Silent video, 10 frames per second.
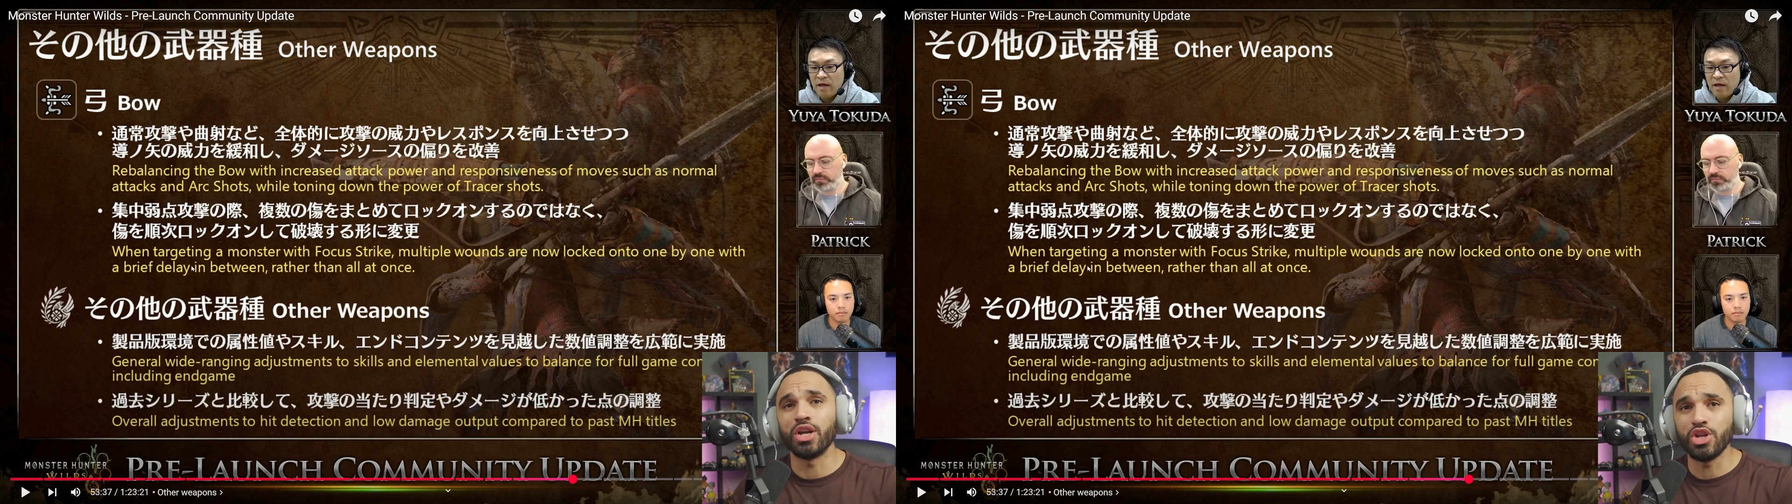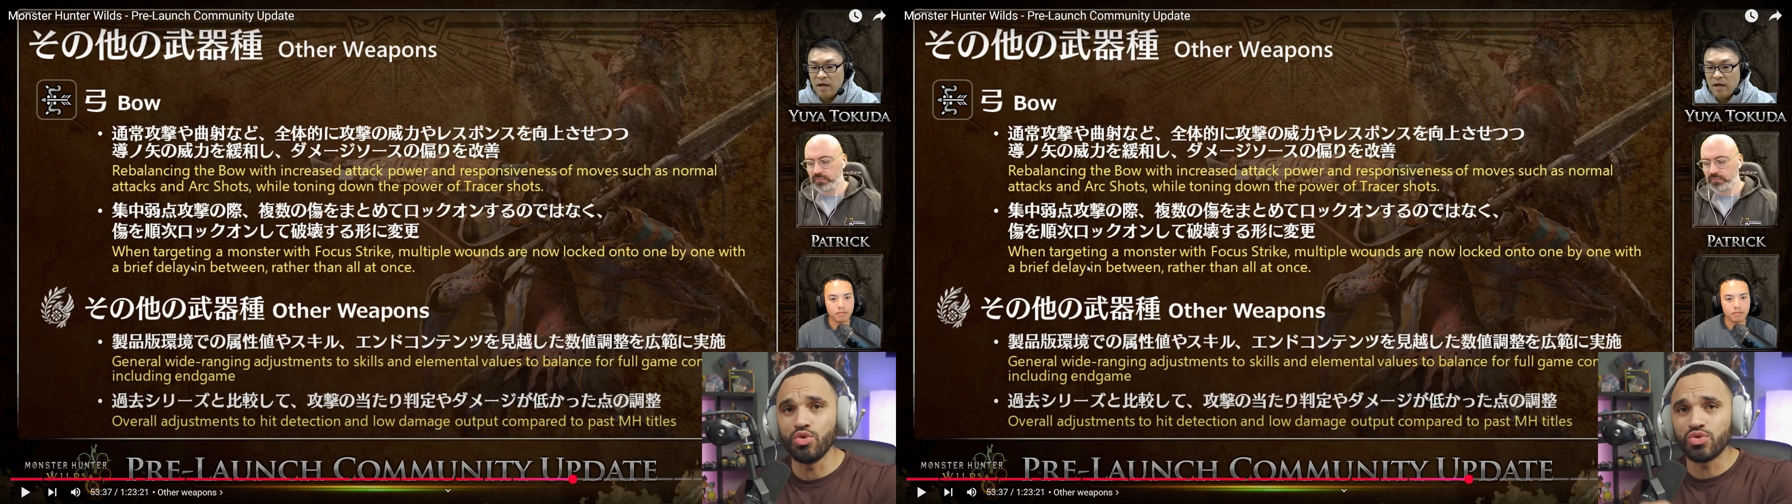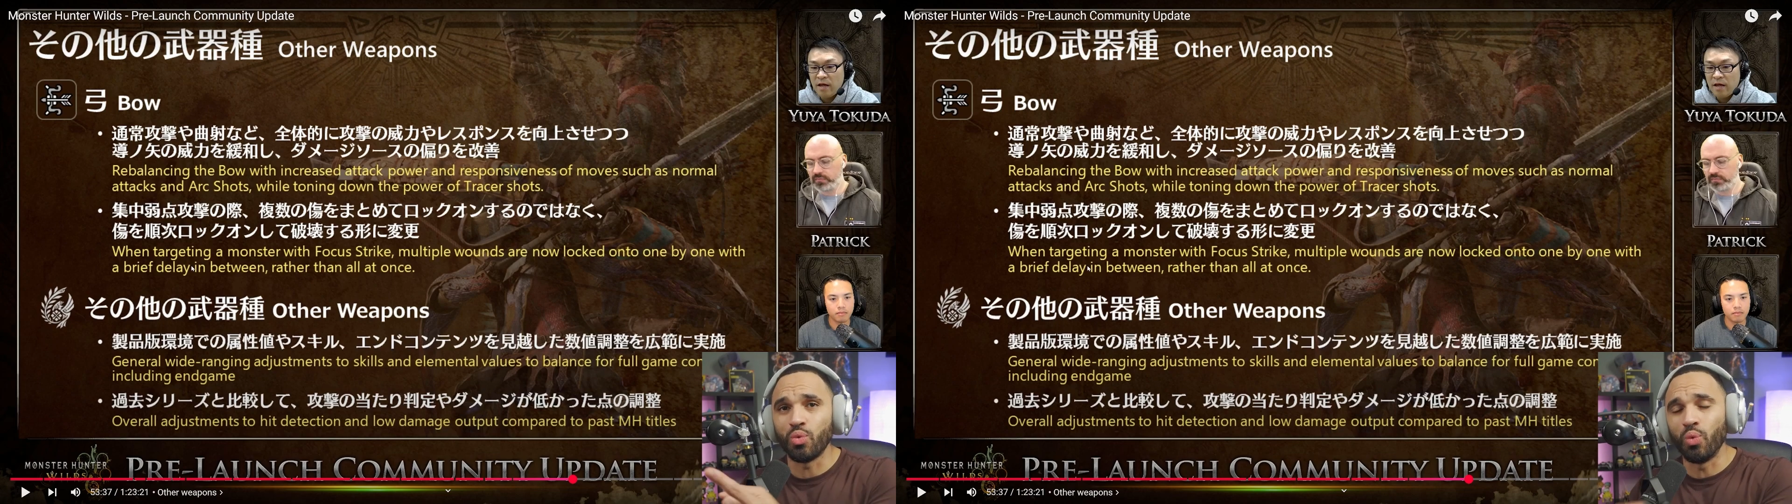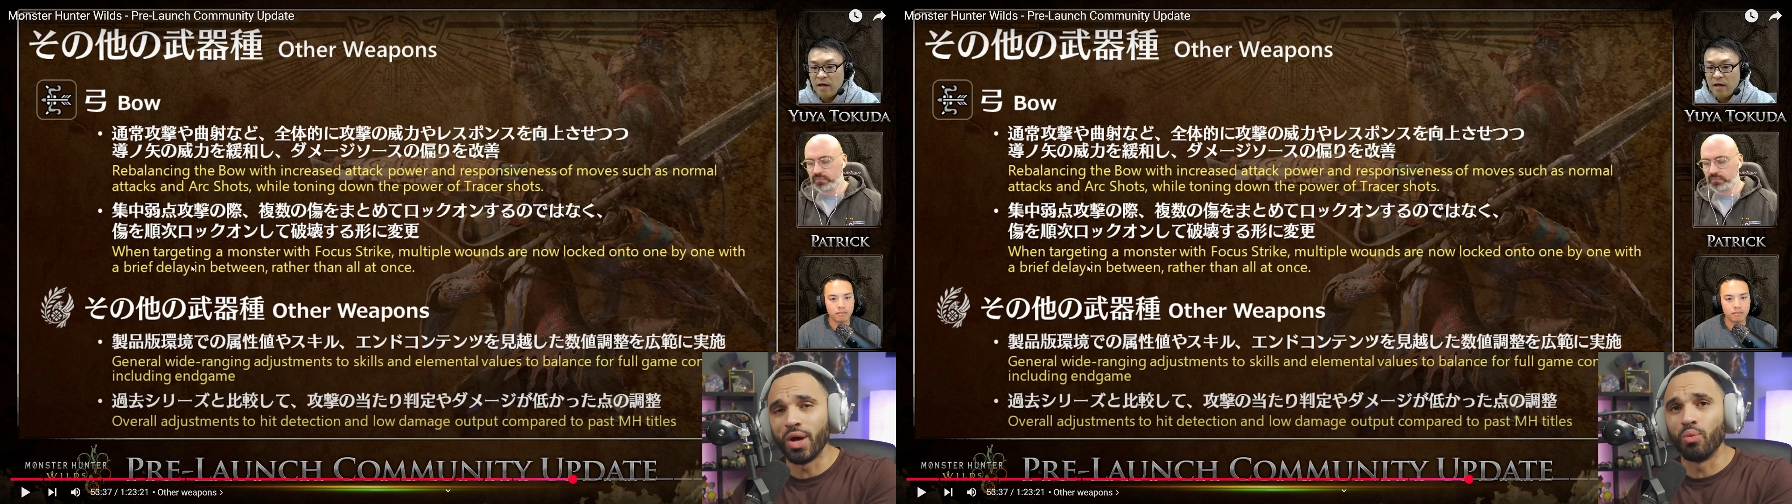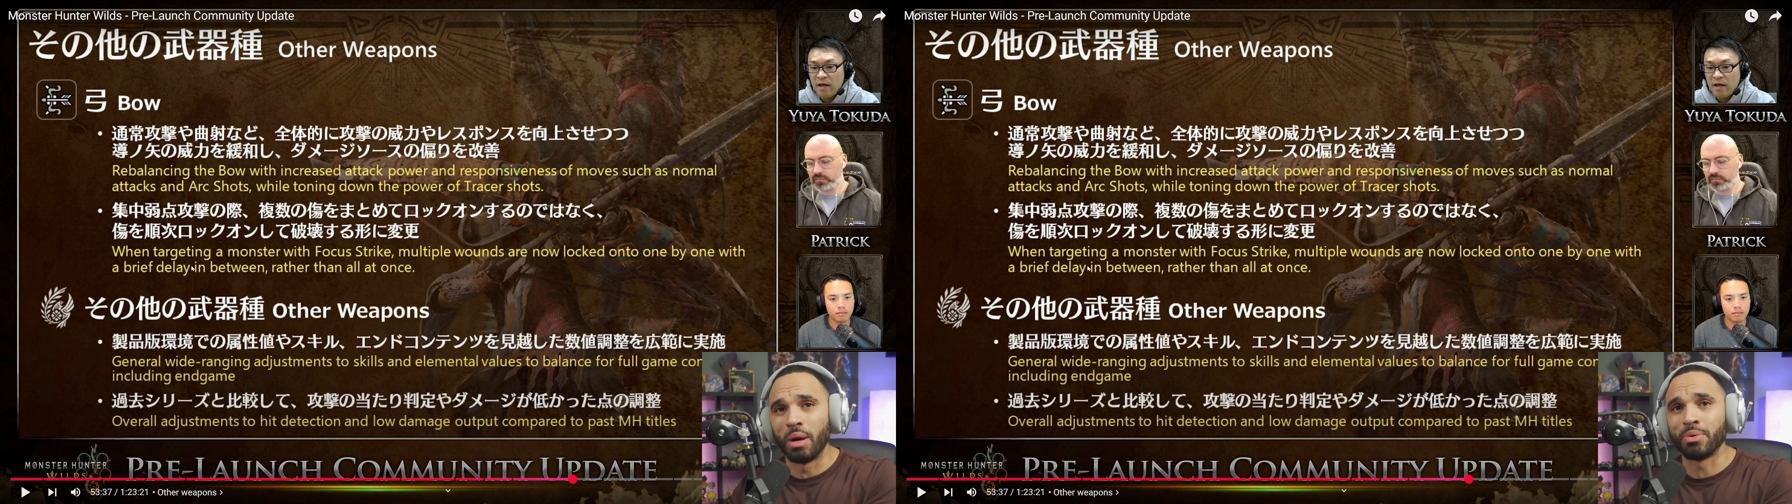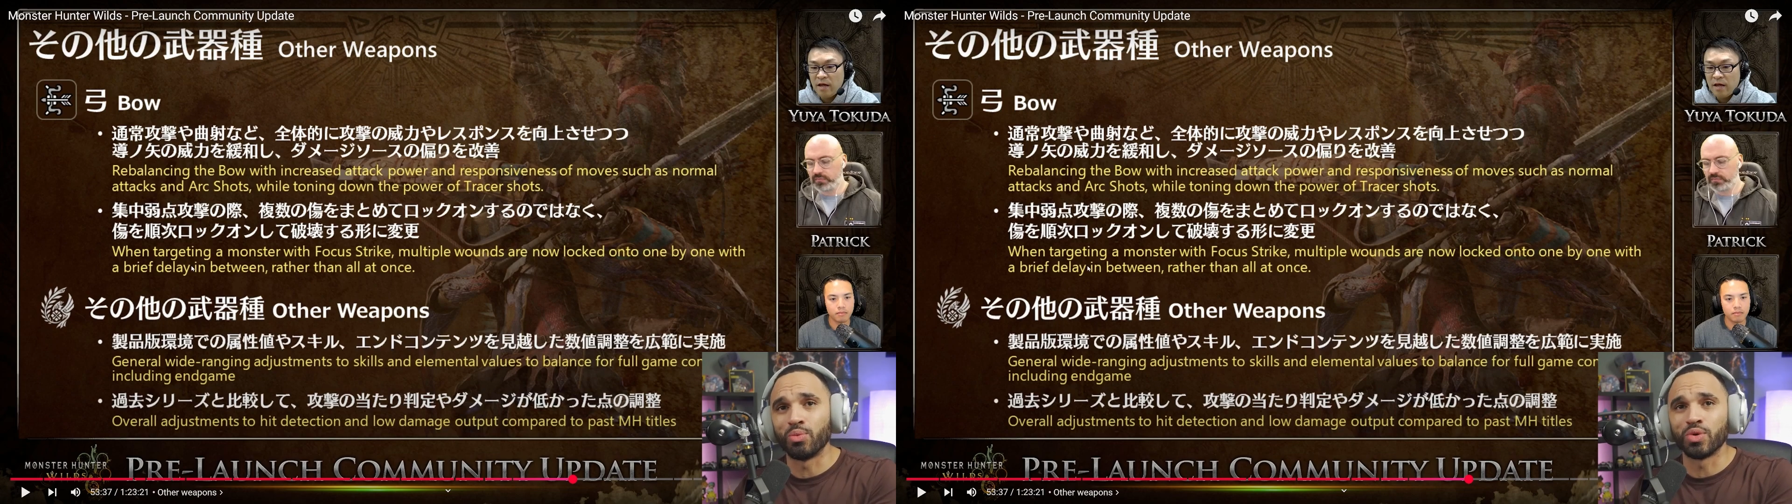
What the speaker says: to use one weapon.